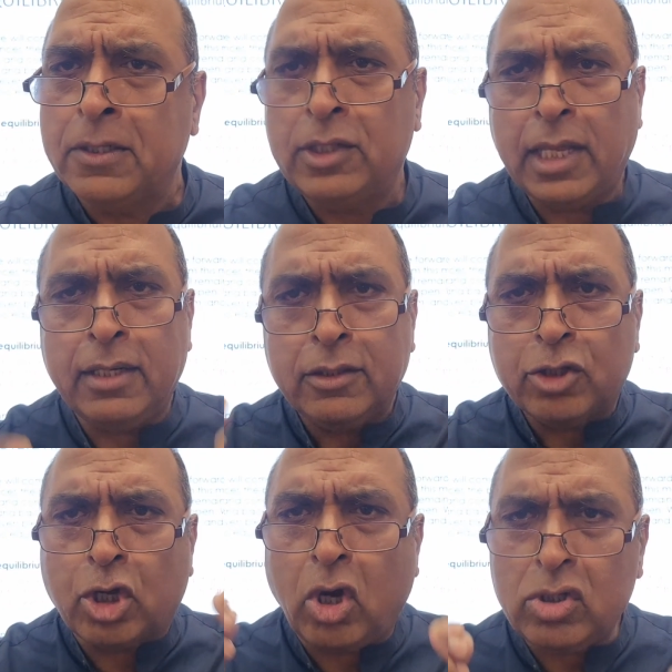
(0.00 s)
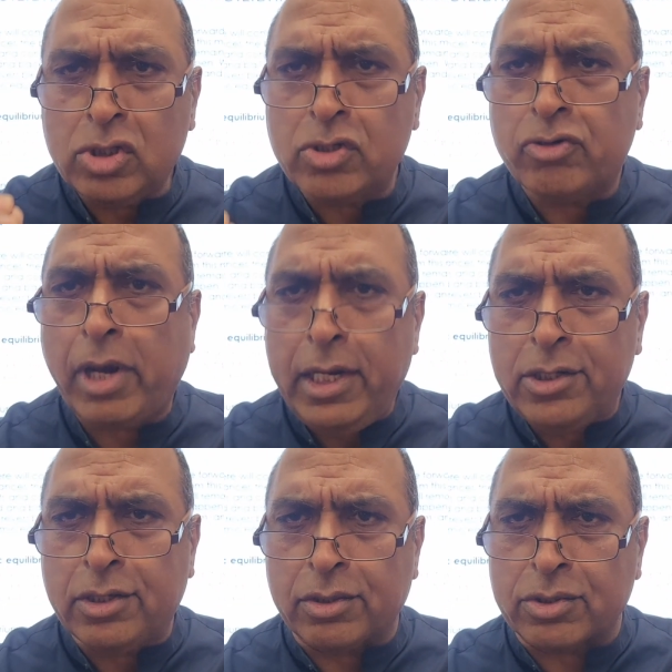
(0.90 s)
then the
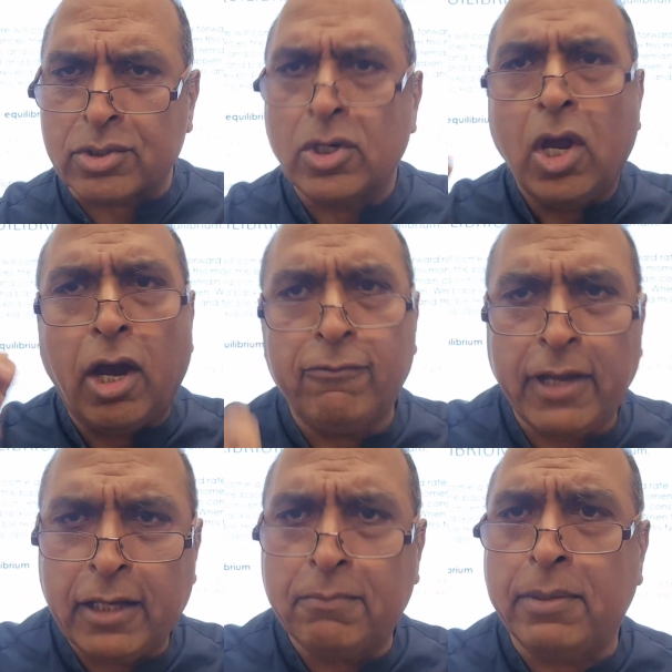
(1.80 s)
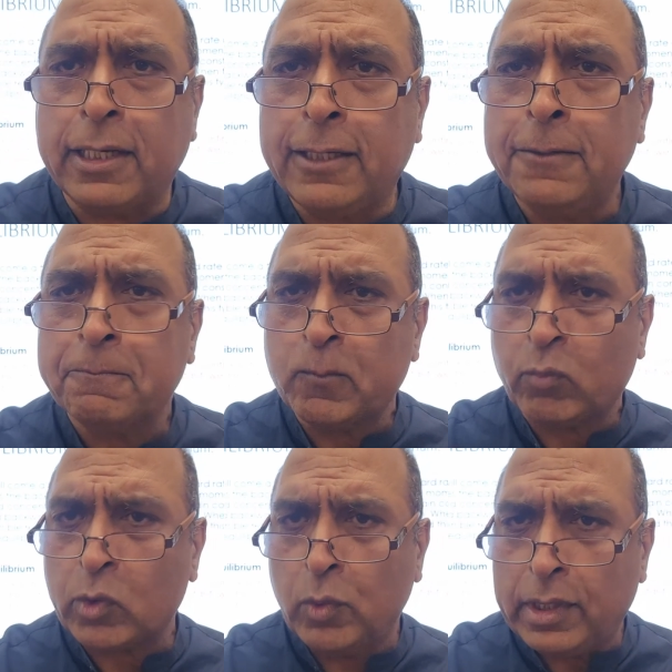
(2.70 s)
concentrations of A and B
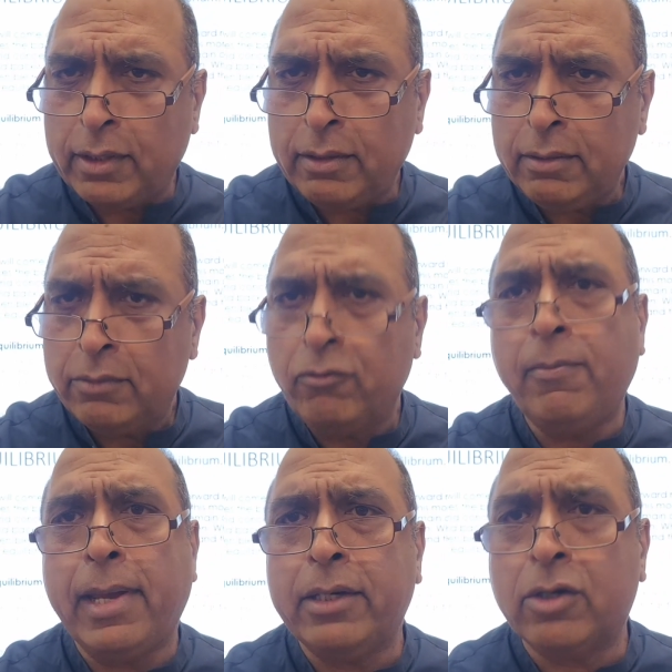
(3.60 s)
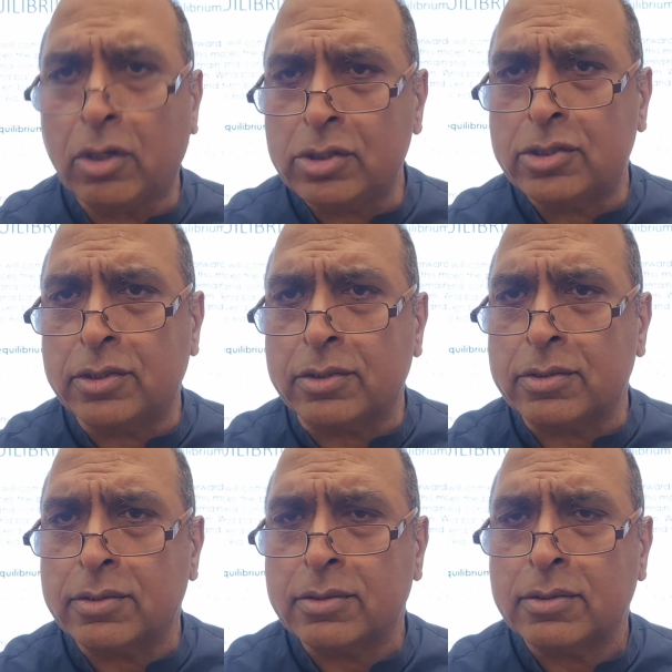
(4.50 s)
will remain constant.